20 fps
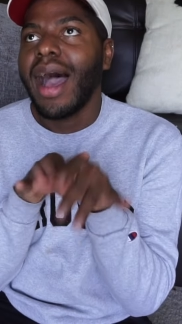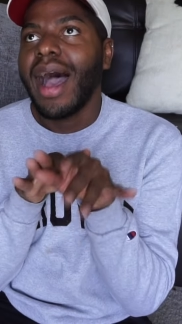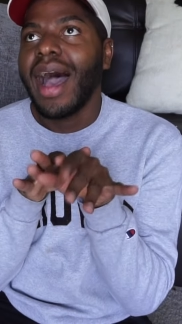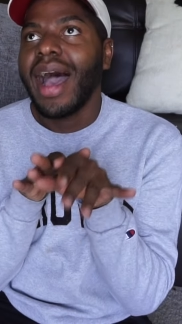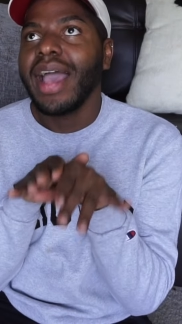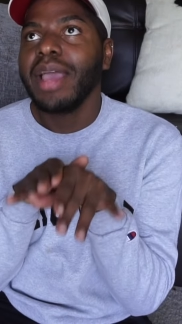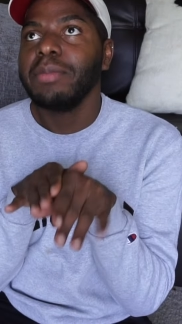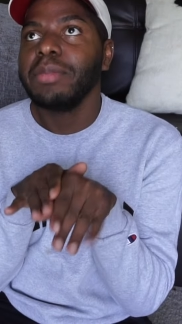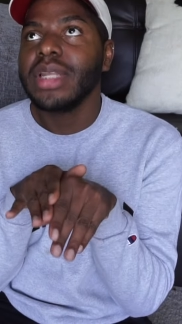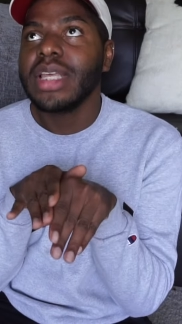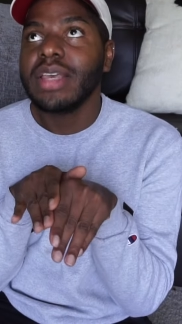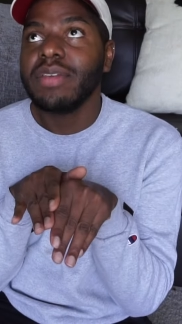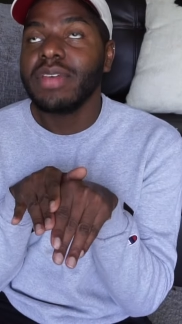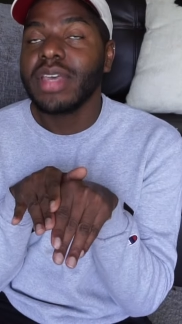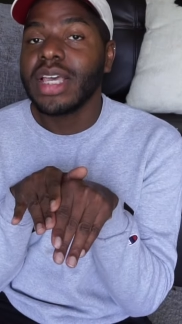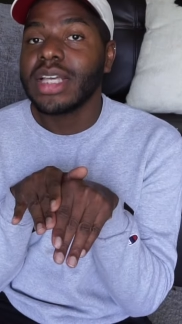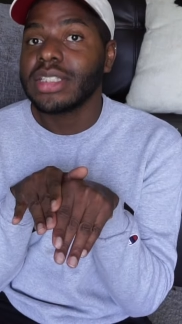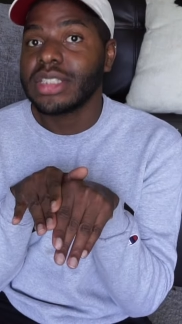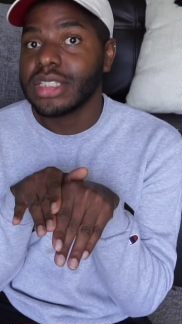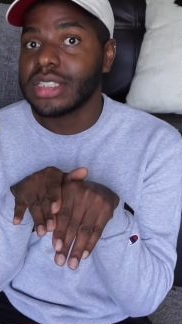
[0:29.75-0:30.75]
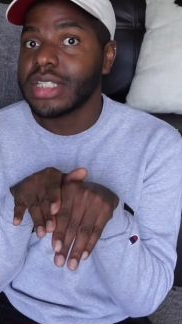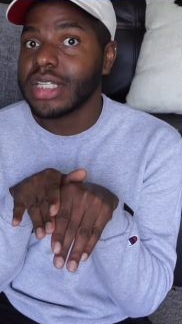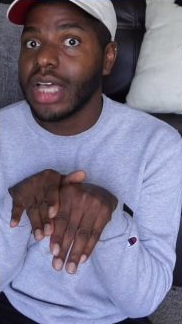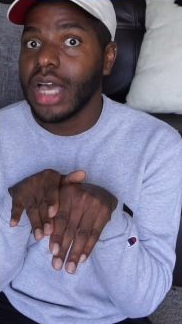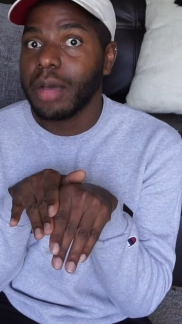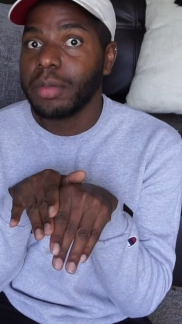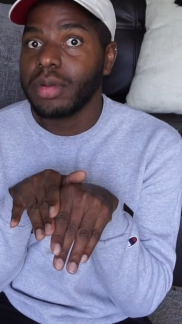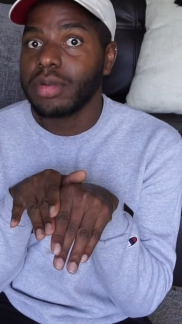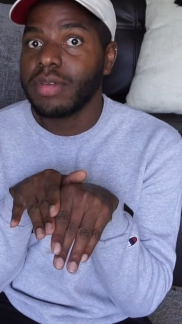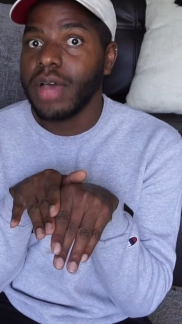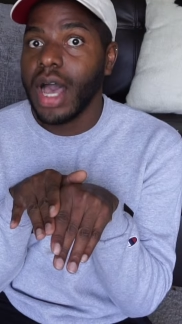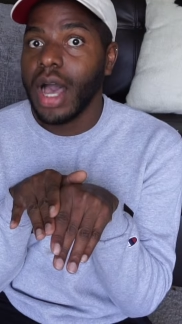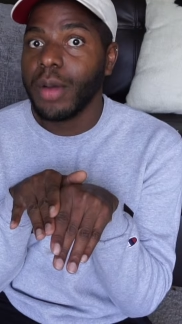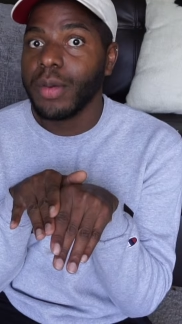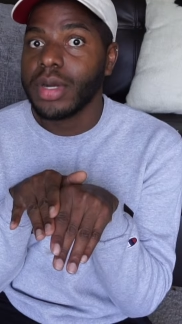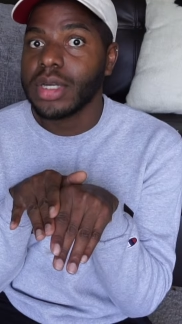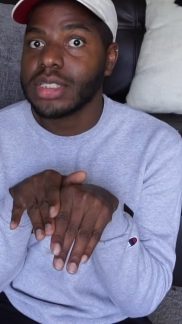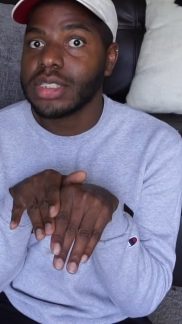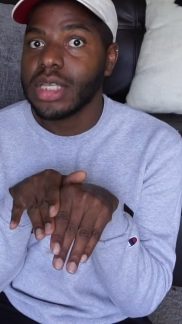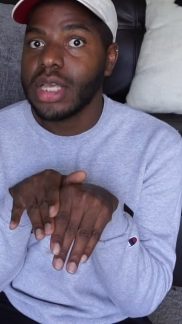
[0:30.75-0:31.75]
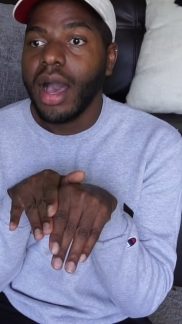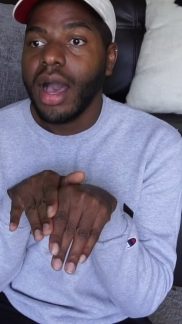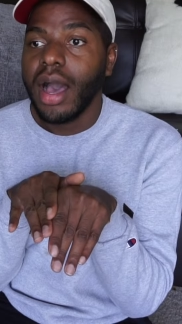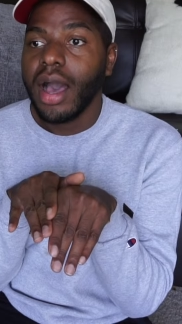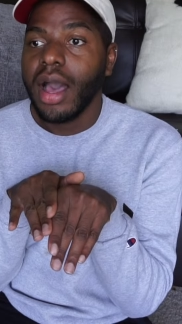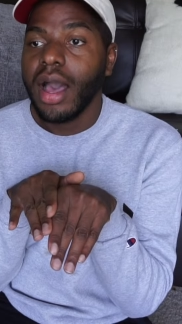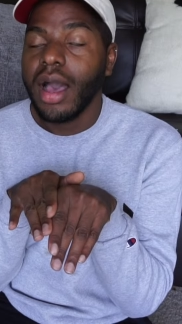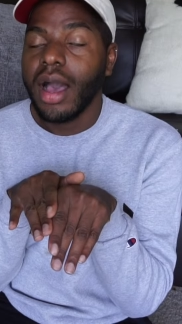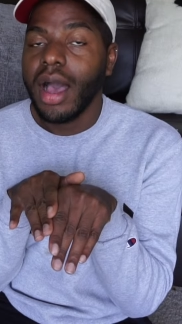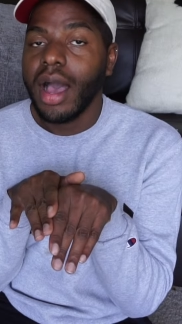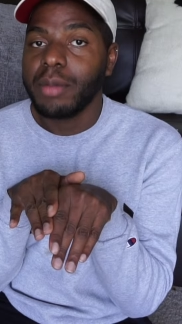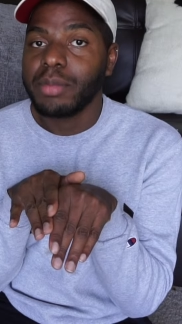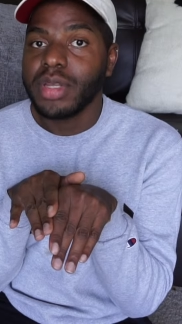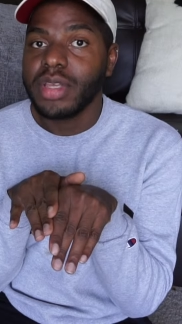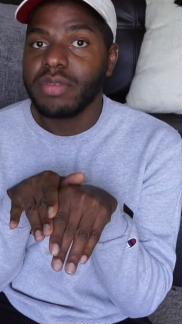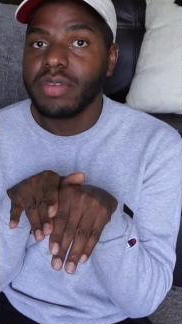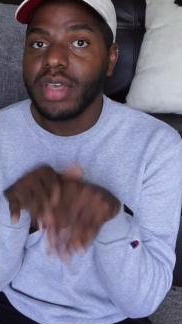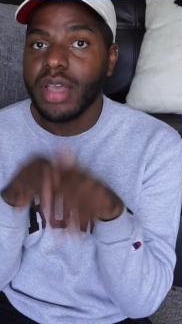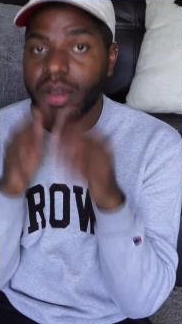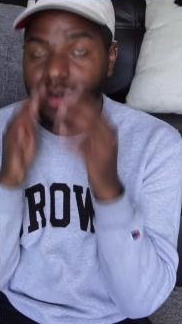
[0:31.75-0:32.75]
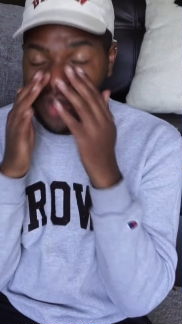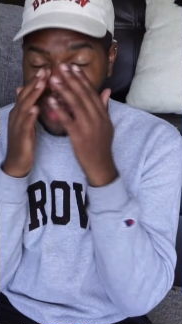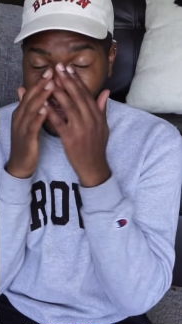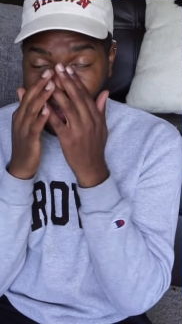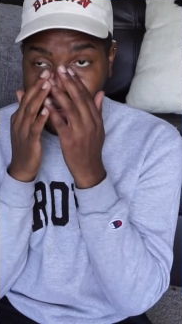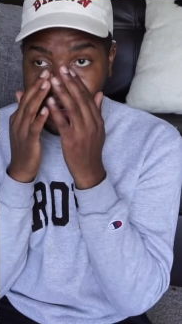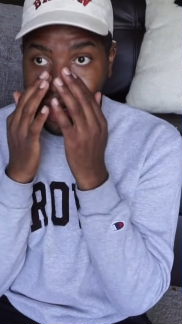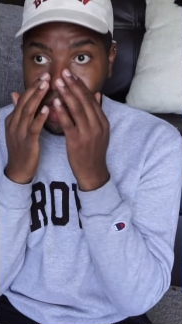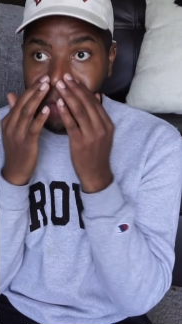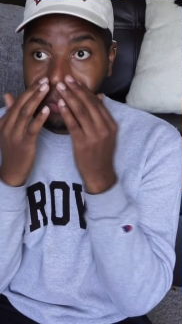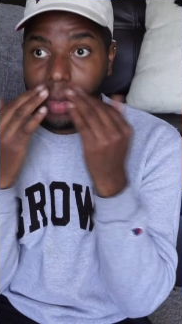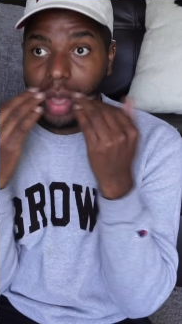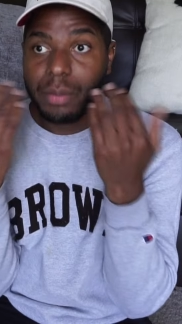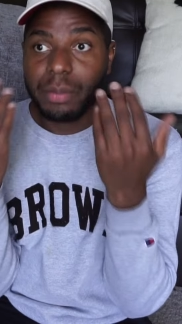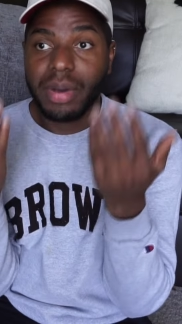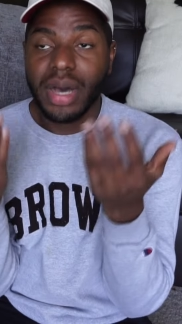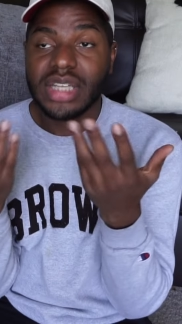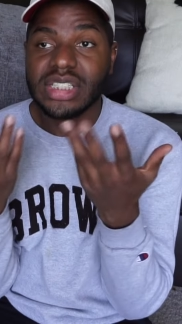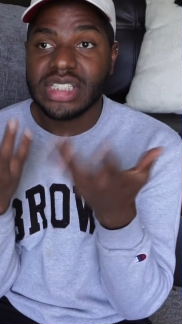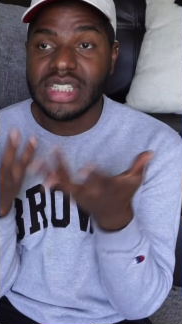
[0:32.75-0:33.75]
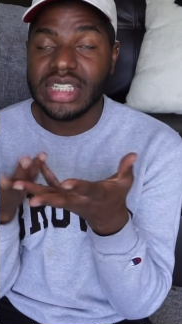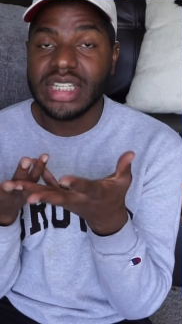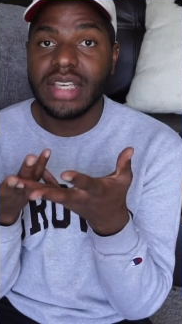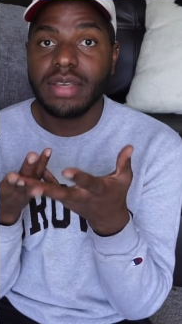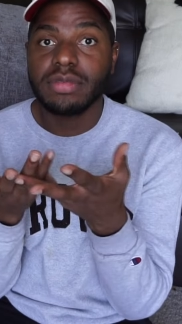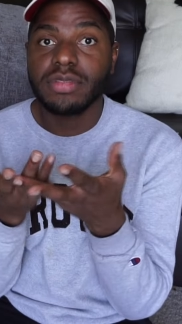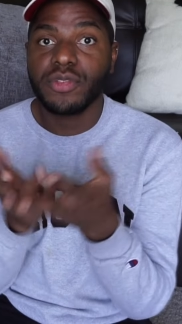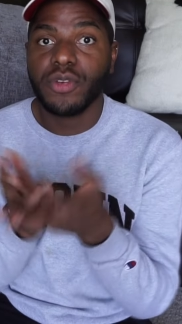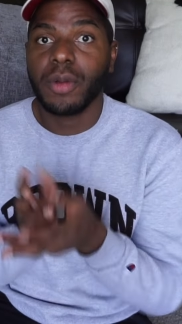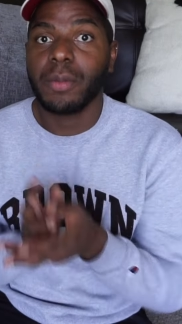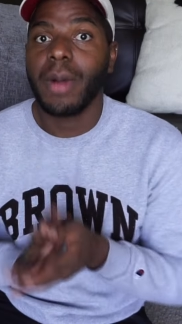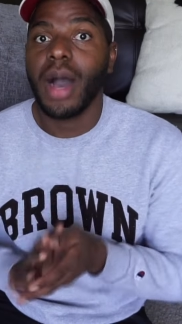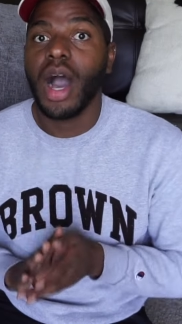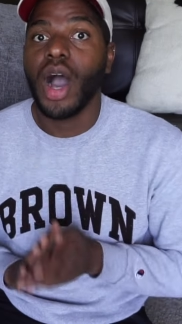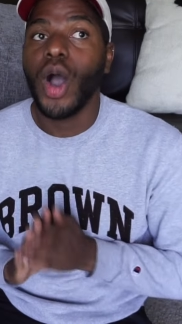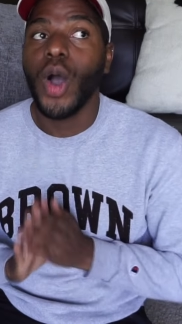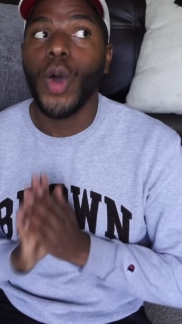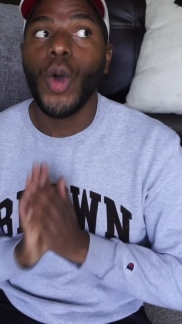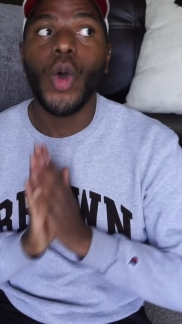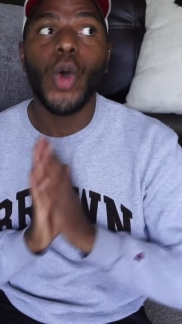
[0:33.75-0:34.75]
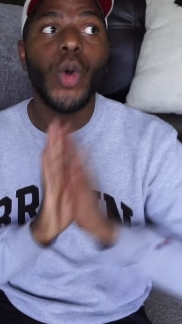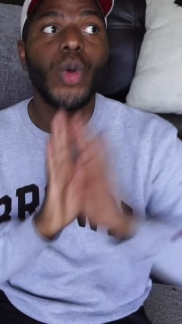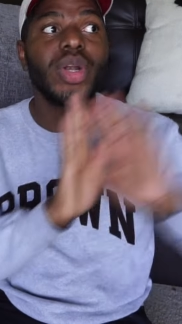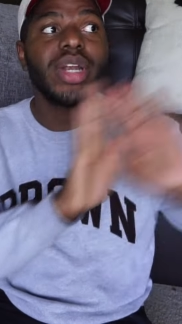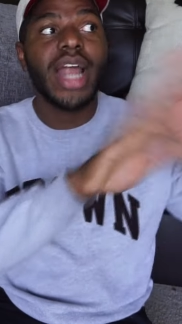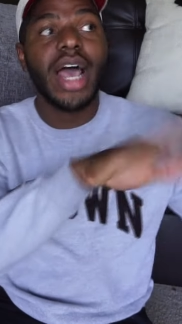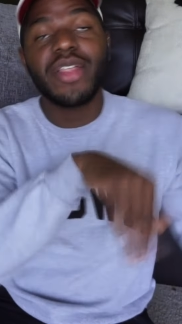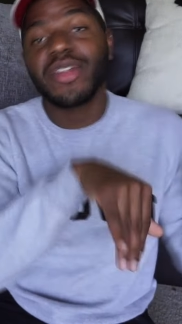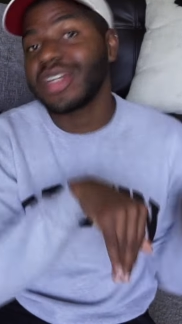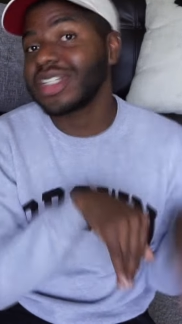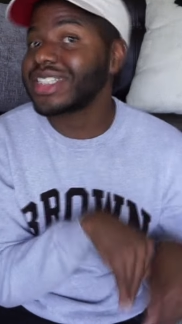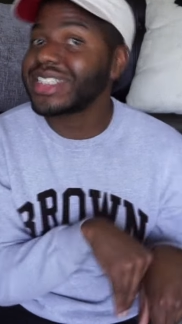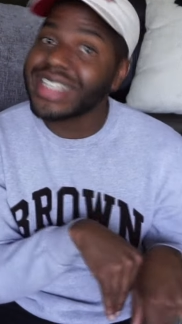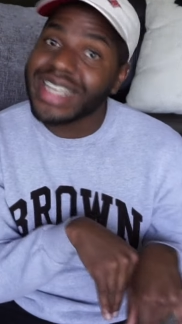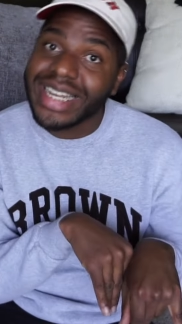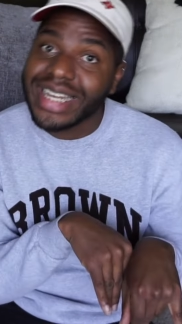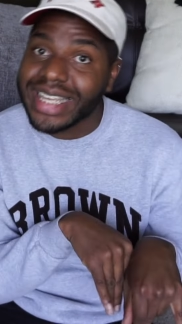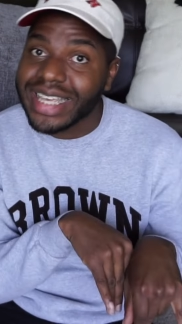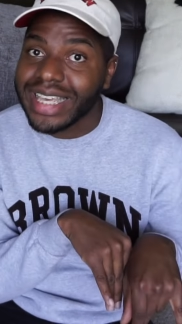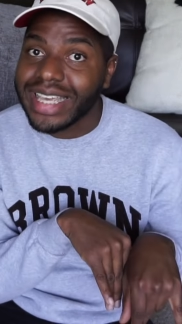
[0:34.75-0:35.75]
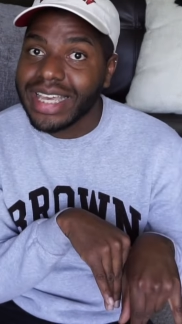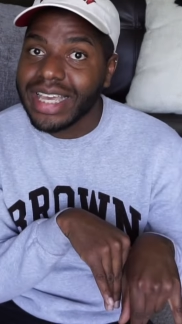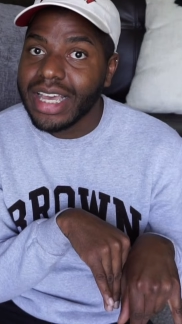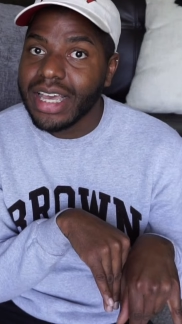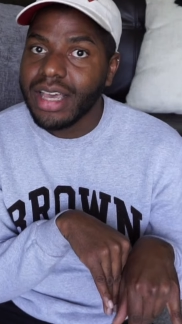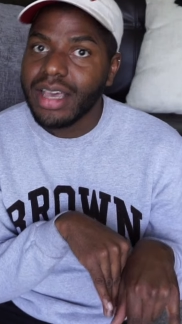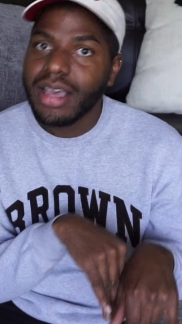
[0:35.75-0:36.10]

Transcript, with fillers: i'm leaving in just a couple of hours uh i'm leaving around my bus leaves from a whole nother city